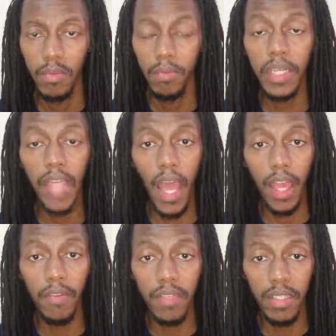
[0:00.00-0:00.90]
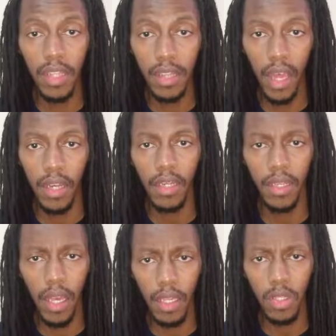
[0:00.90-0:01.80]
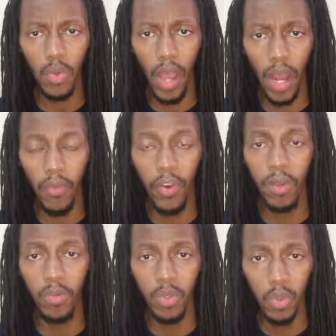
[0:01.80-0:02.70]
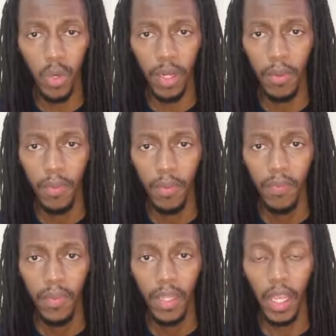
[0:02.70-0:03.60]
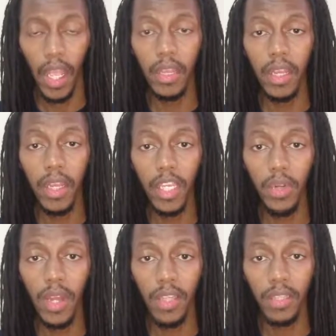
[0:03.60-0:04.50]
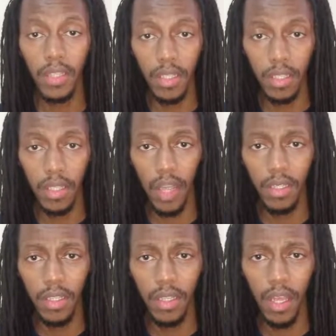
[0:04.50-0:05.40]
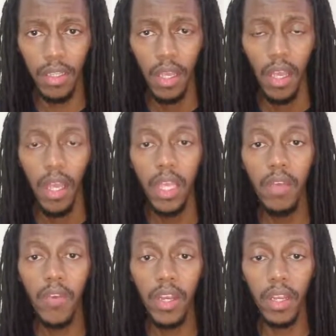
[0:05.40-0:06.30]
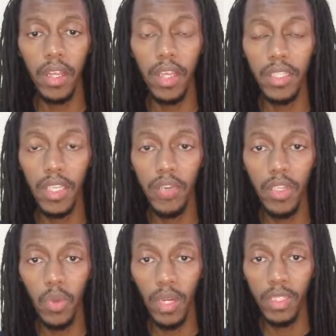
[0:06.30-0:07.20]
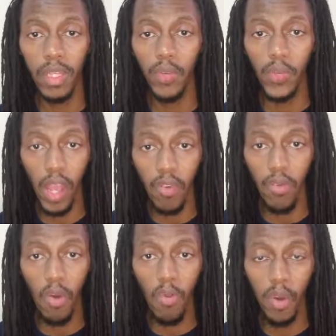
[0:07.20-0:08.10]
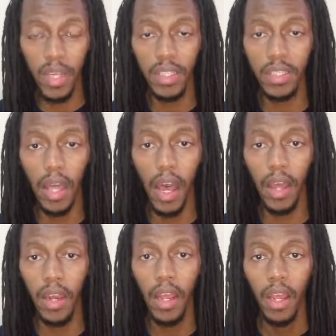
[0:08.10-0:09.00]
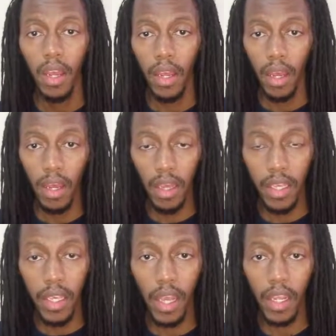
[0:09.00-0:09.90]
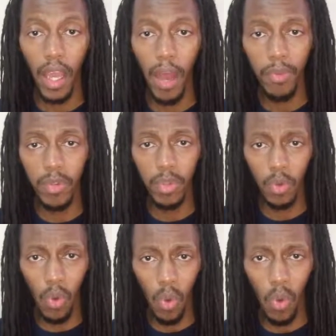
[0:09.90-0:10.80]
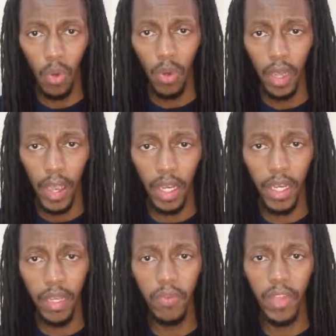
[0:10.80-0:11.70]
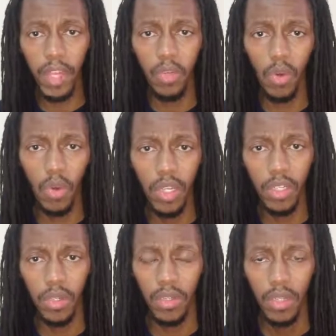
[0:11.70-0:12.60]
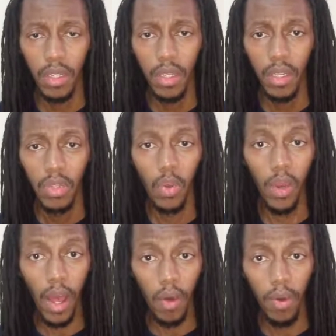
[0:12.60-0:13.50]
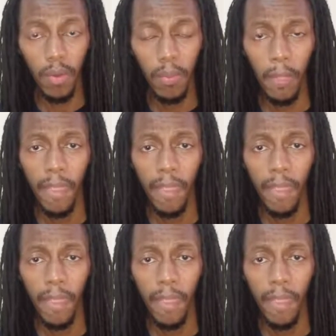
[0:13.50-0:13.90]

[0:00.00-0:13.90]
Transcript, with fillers: But I have seen that thanks to Alfred Mutua and the nation has seen has seen that he even he has even told us that five more parties are uh, gearing up to go and leave that coalition so now